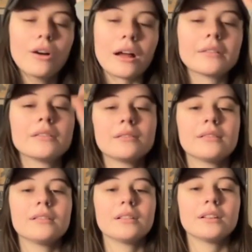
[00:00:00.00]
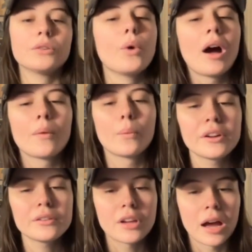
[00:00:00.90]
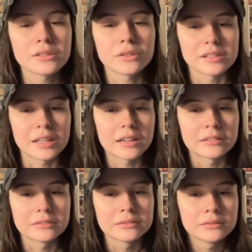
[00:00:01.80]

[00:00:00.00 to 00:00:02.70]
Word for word: get. Okay. Uh, what console is that on?